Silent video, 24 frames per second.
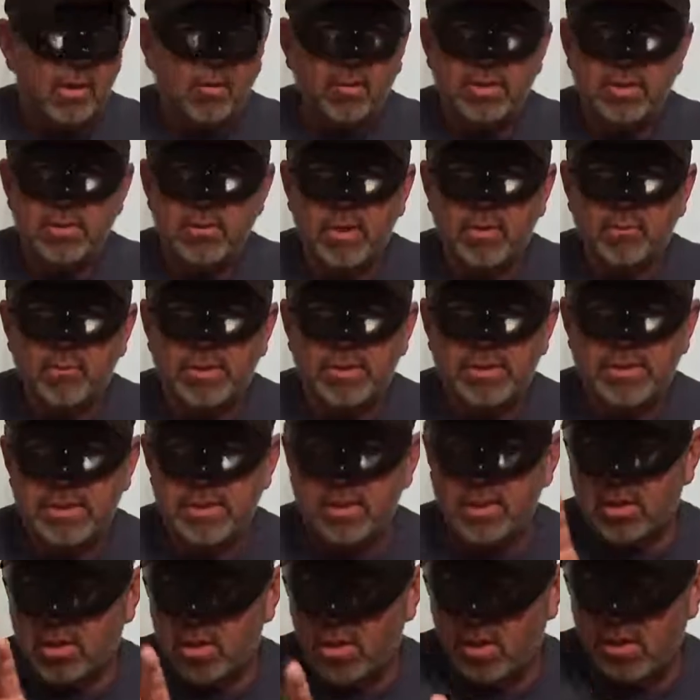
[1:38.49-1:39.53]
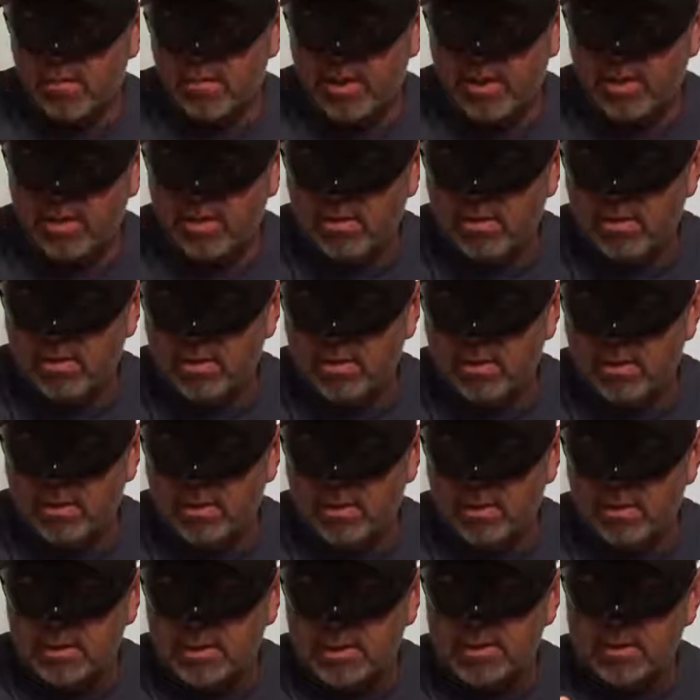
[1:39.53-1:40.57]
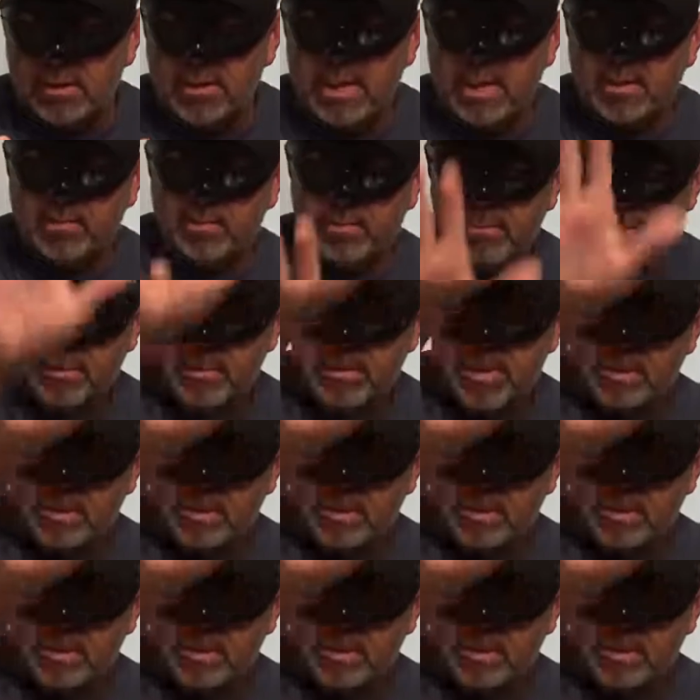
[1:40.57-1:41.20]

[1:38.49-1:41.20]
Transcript: and we see the car there into that